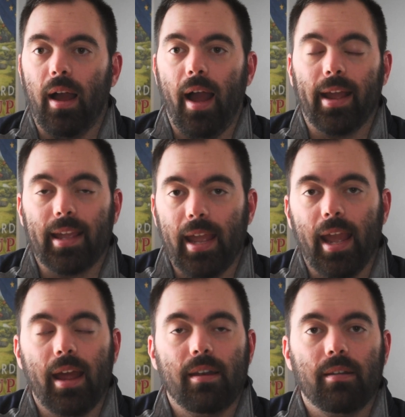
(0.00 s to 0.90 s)
I
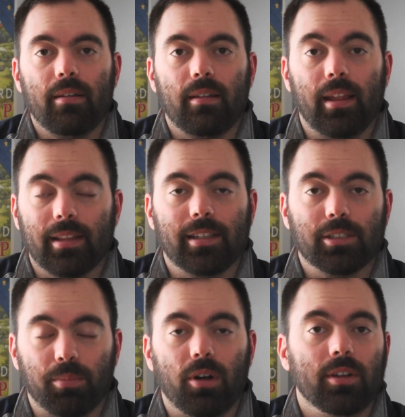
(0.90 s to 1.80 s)
can't get
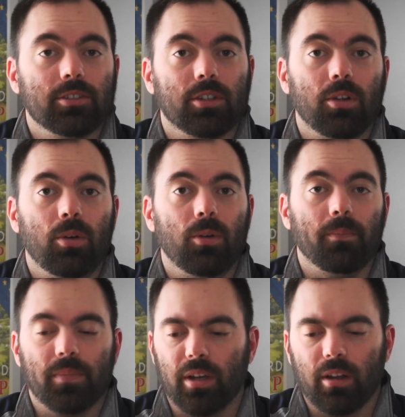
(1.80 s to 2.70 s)
this ball into the hole.
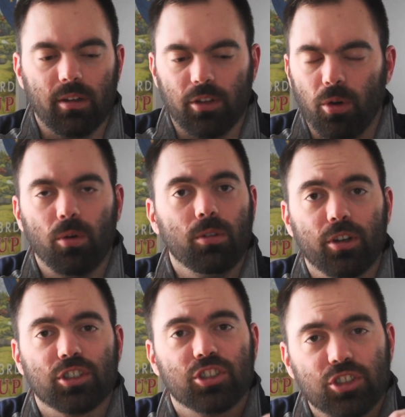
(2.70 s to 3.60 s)
The hole
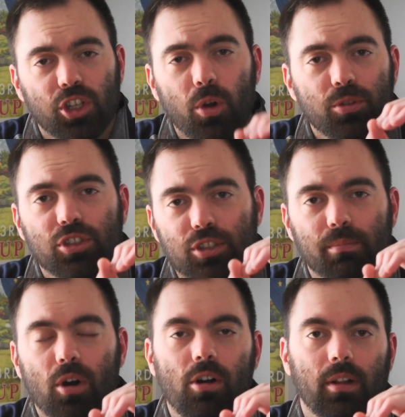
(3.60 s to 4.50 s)
looks so
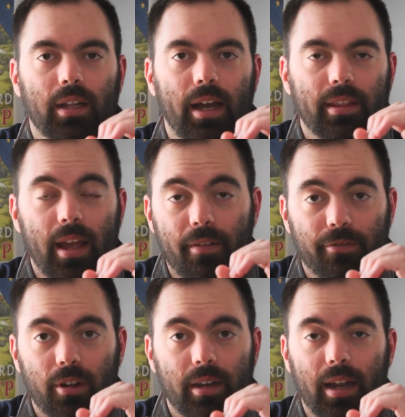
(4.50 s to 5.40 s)
small on that
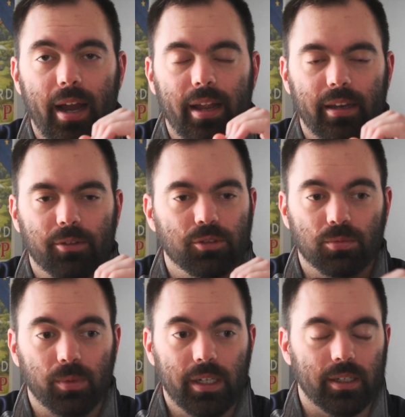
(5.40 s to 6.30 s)
front 9. It was
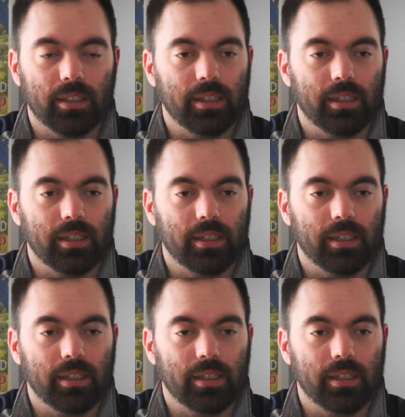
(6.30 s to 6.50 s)
weird.